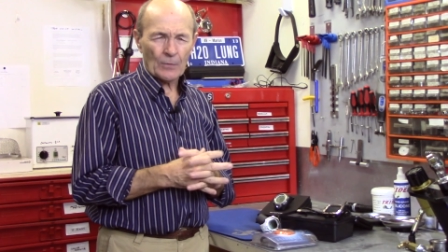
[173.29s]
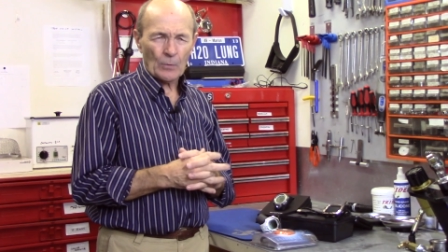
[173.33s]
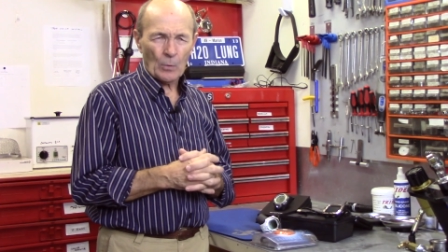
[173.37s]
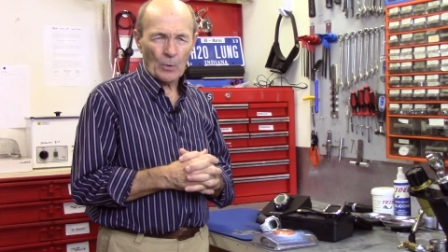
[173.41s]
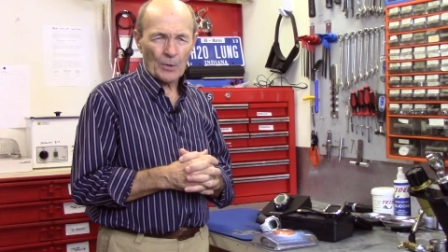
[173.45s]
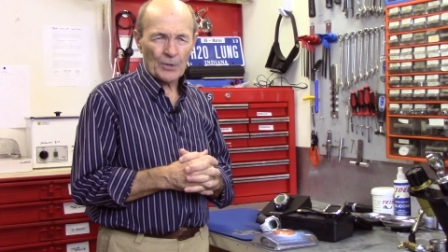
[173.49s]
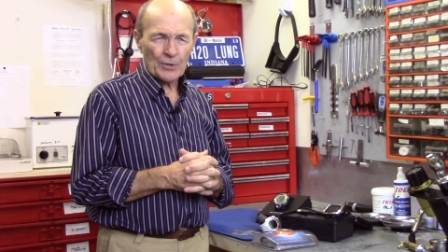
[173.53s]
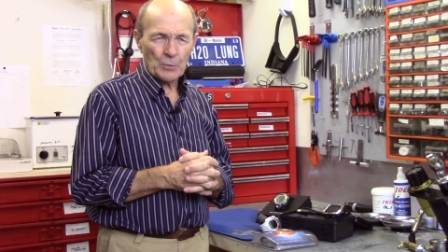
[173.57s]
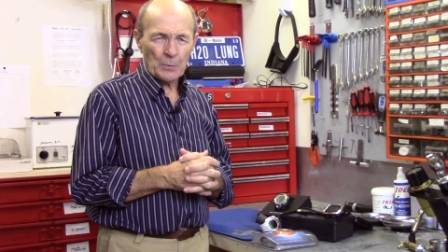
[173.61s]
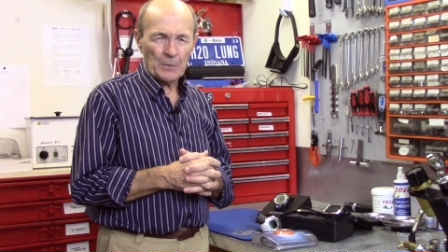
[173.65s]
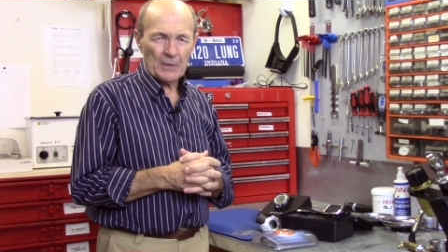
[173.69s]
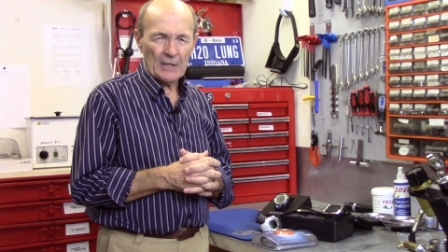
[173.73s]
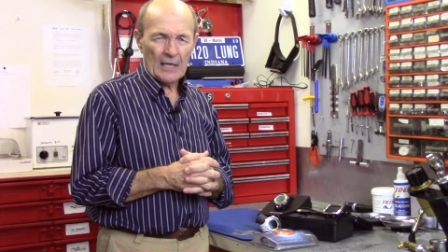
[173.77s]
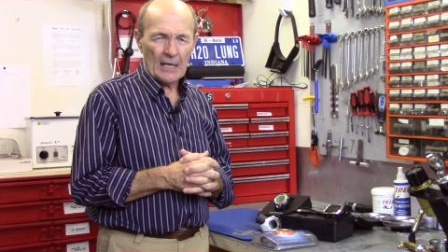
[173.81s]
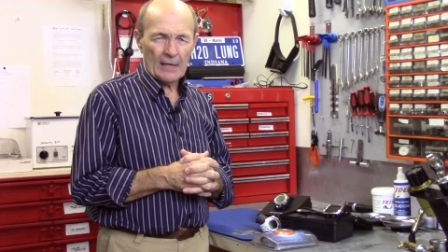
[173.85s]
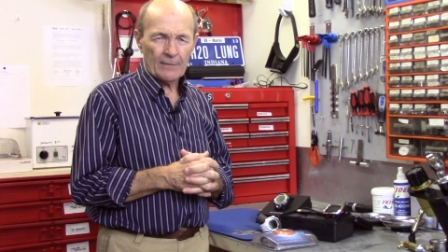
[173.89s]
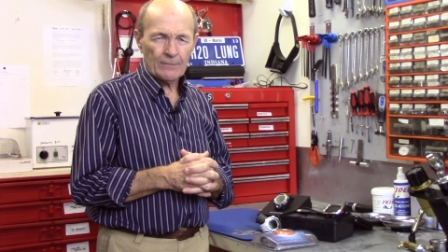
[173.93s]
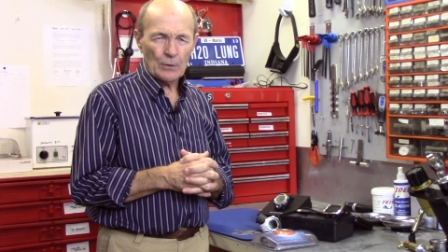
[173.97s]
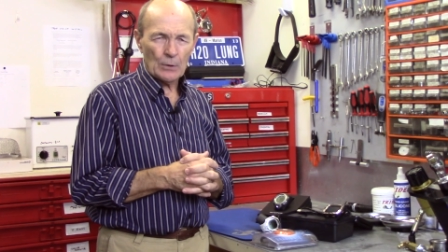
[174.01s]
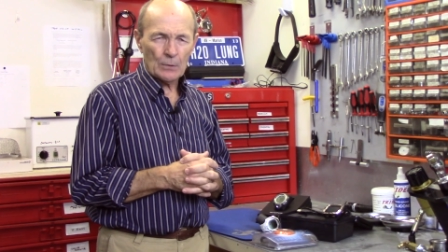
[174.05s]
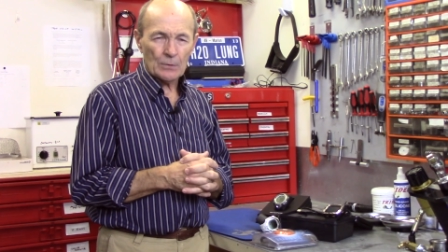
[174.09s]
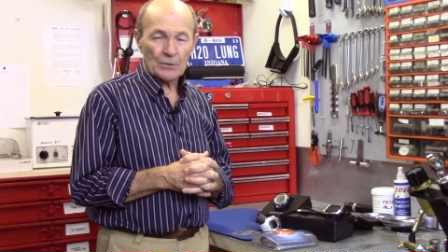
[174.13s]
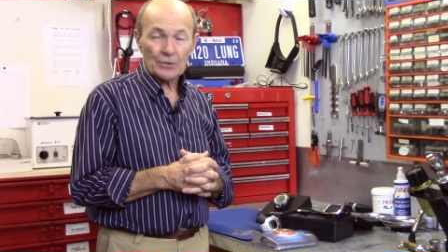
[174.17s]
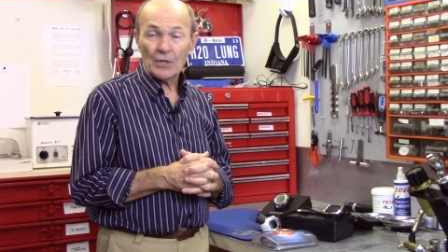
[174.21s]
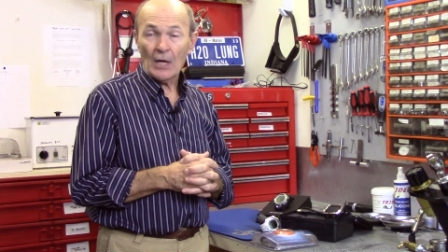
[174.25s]
of course, we
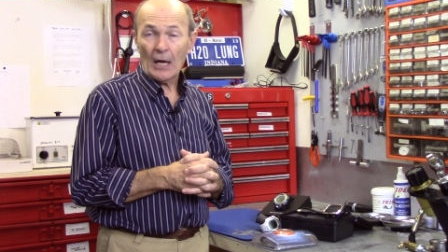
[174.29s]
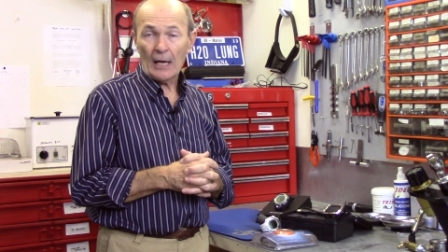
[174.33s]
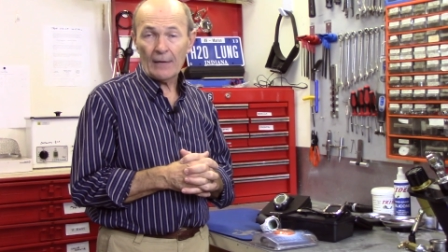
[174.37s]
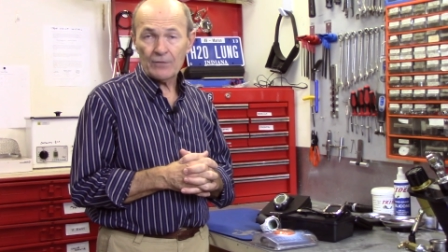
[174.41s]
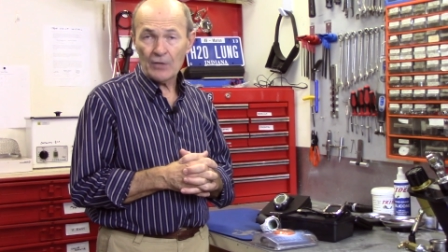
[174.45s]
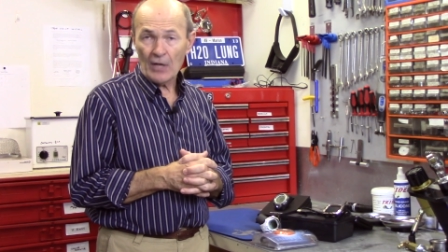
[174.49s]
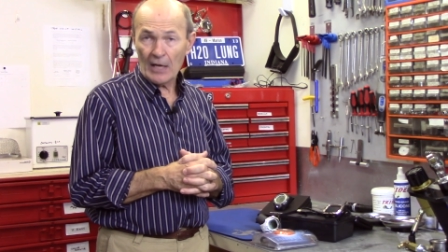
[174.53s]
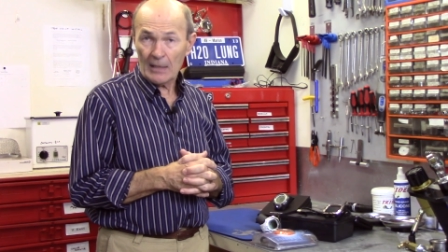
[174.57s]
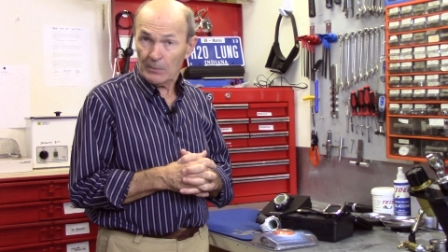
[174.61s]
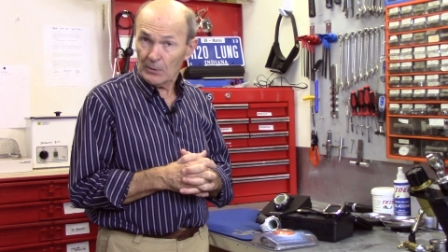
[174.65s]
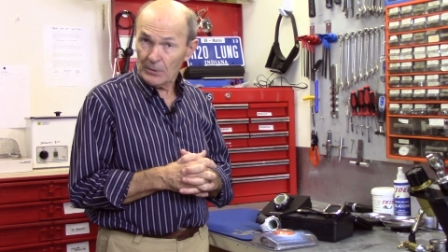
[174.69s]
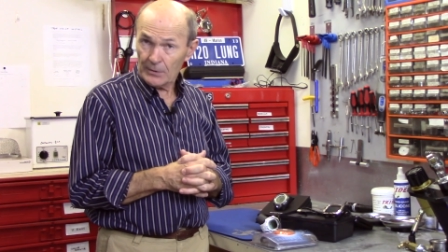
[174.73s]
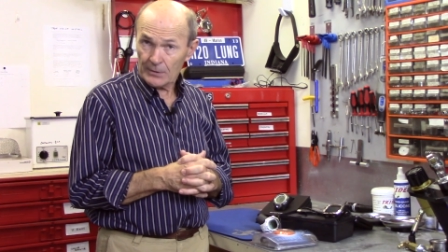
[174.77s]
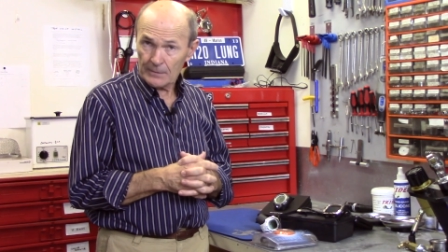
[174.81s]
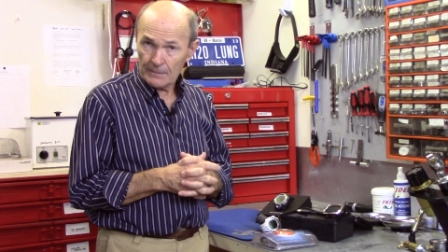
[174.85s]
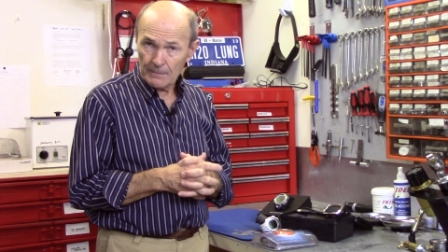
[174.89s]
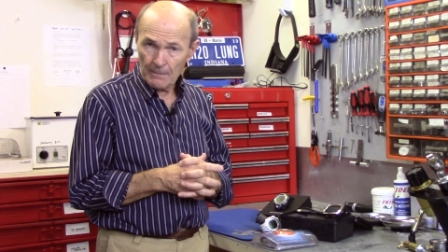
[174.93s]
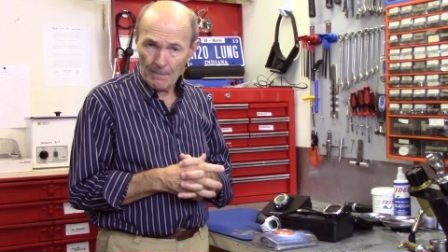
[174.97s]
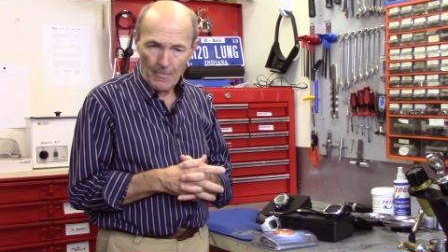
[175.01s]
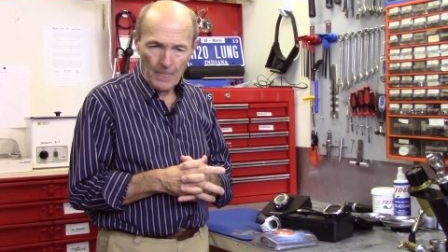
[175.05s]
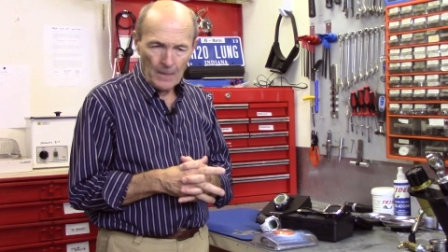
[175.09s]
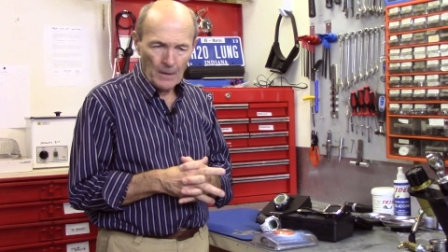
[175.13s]
have used dive tables,